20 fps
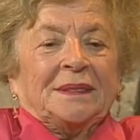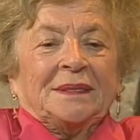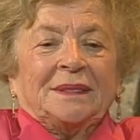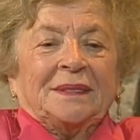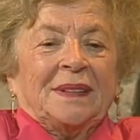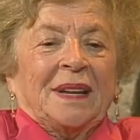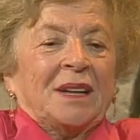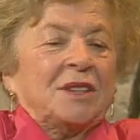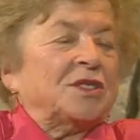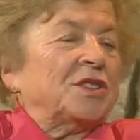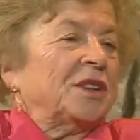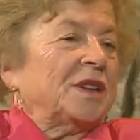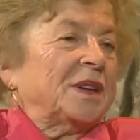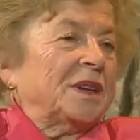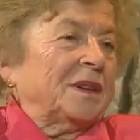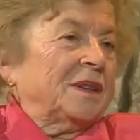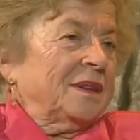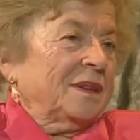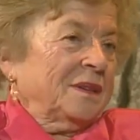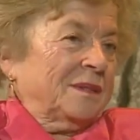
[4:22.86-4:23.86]

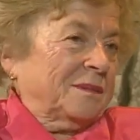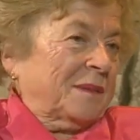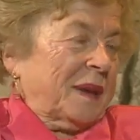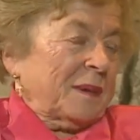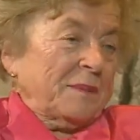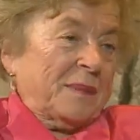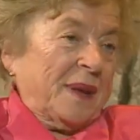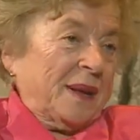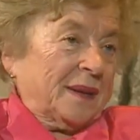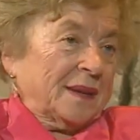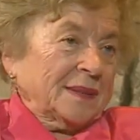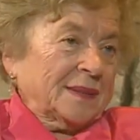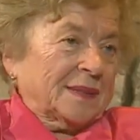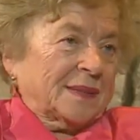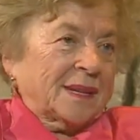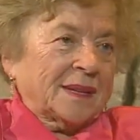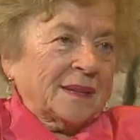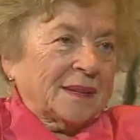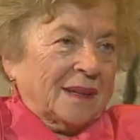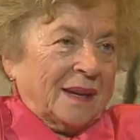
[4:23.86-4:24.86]
naturally my parents
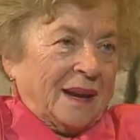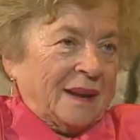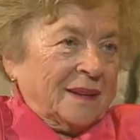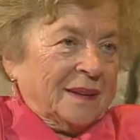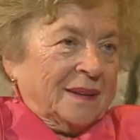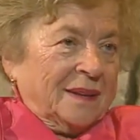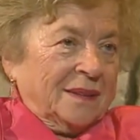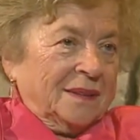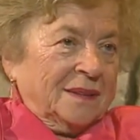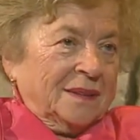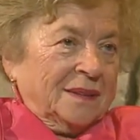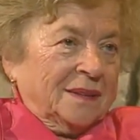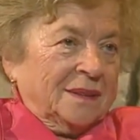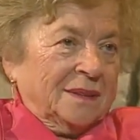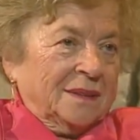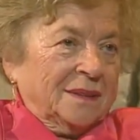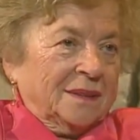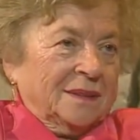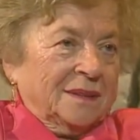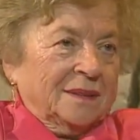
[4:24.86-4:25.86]
didn't like it.
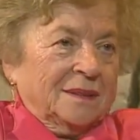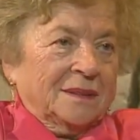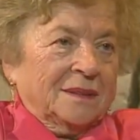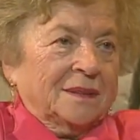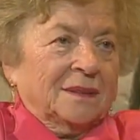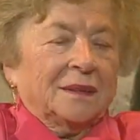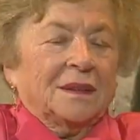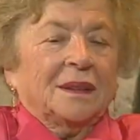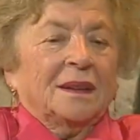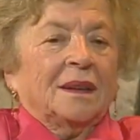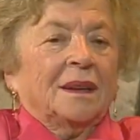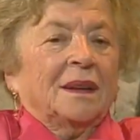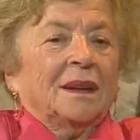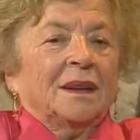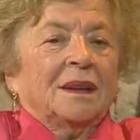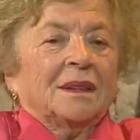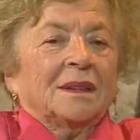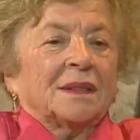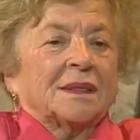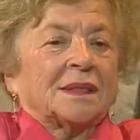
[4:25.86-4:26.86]

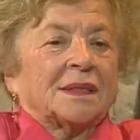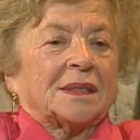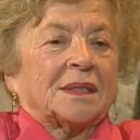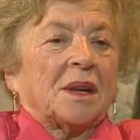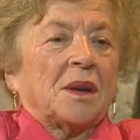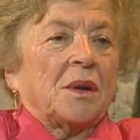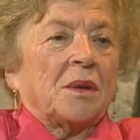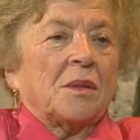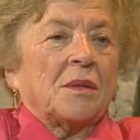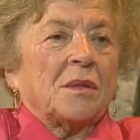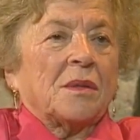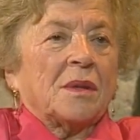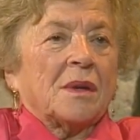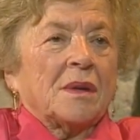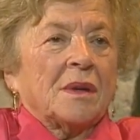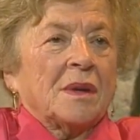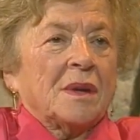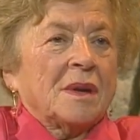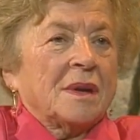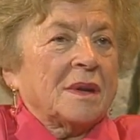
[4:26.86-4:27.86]
So
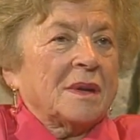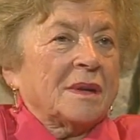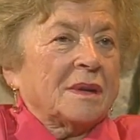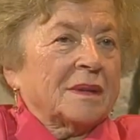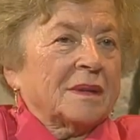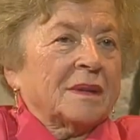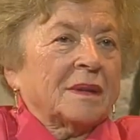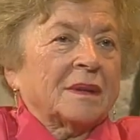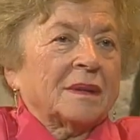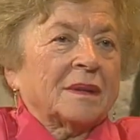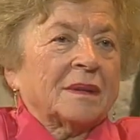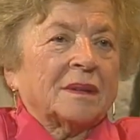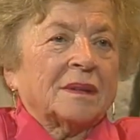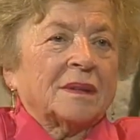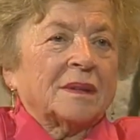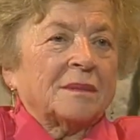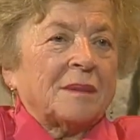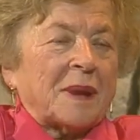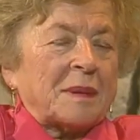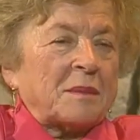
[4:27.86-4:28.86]

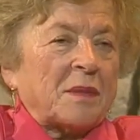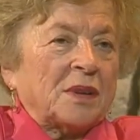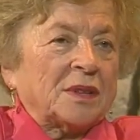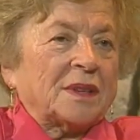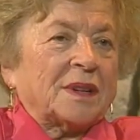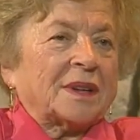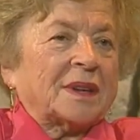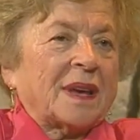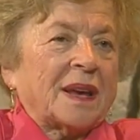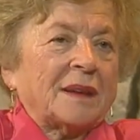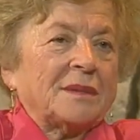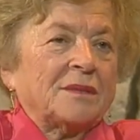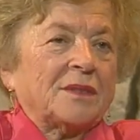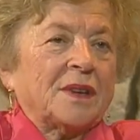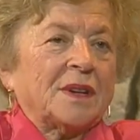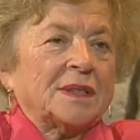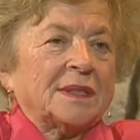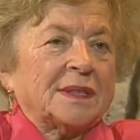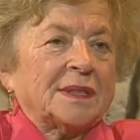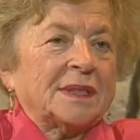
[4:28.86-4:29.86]
my mother came
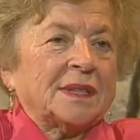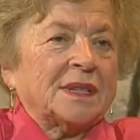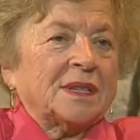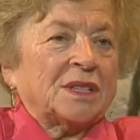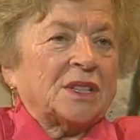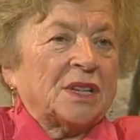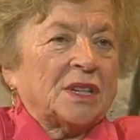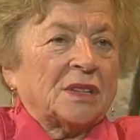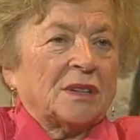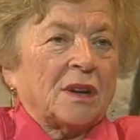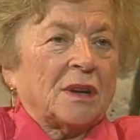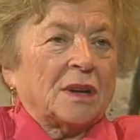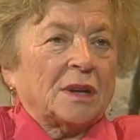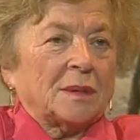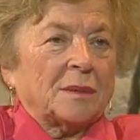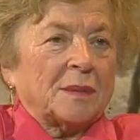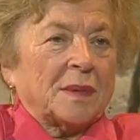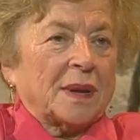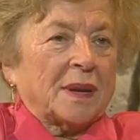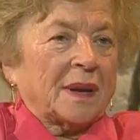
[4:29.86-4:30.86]
once and she told
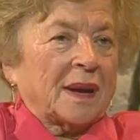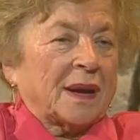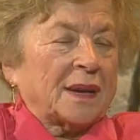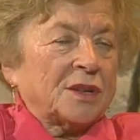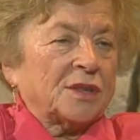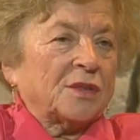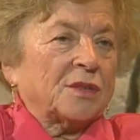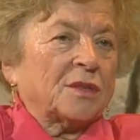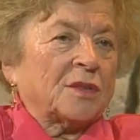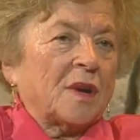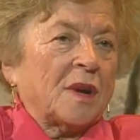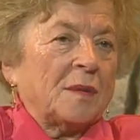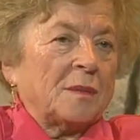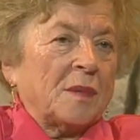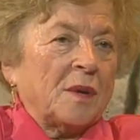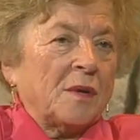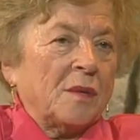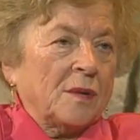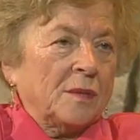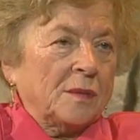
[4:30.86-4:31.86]
me I should come
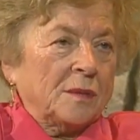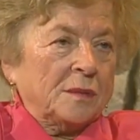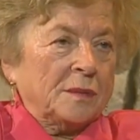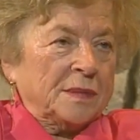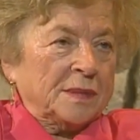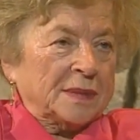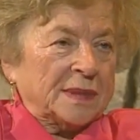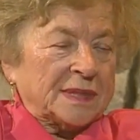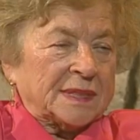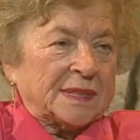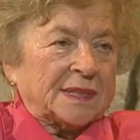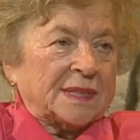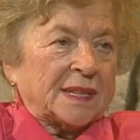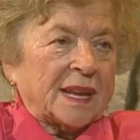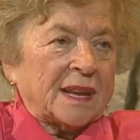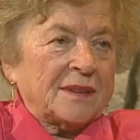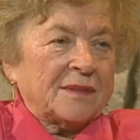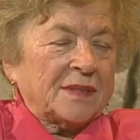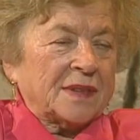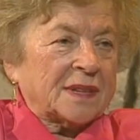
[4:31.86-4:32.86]
home and
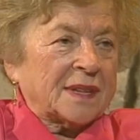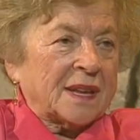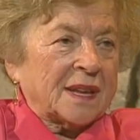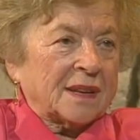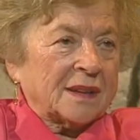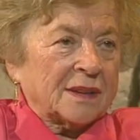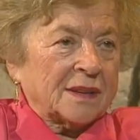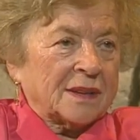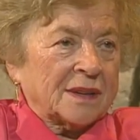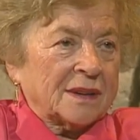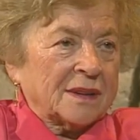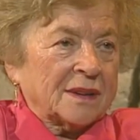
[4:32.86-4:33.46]
stay with her